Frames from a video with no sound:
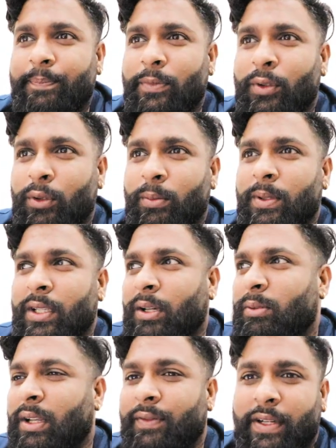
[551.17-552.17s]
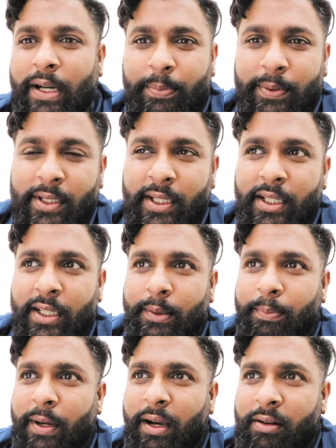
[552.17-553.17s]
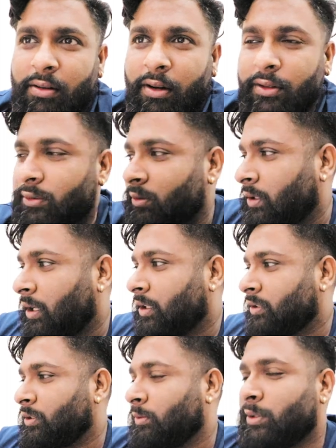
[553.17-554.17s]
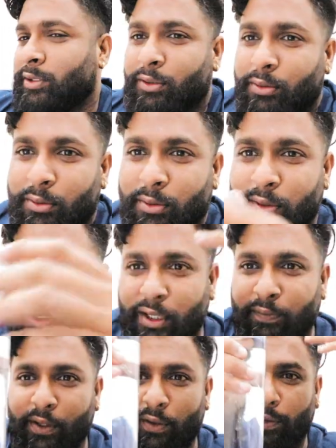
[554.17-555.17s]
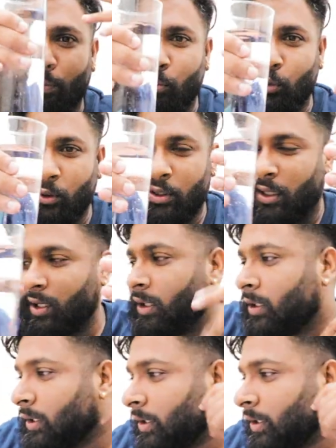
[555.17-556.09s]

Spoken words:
Normally I would have a cup of tea, but I can't do that, so we're still living off the water.